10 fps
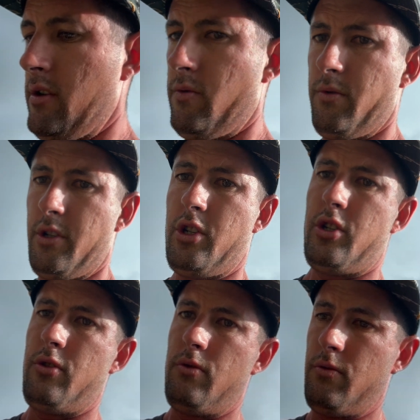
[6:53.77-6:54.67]
we'll just
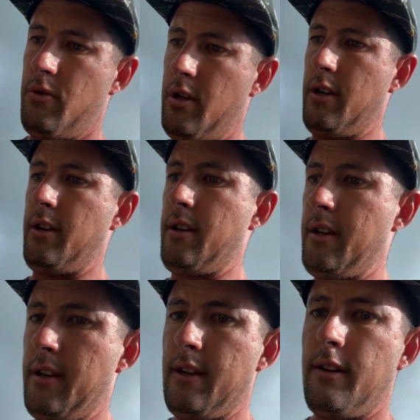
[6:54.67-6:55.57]
shoot
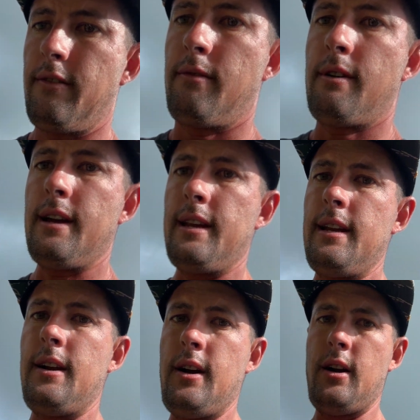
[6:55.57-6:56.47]
right
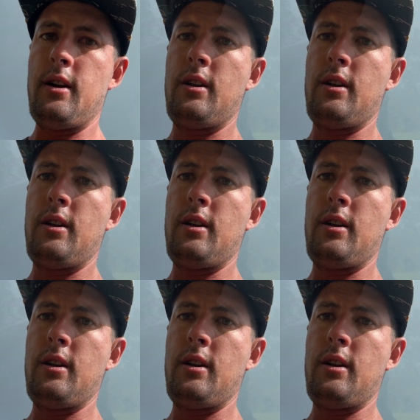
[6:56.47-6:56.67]
here.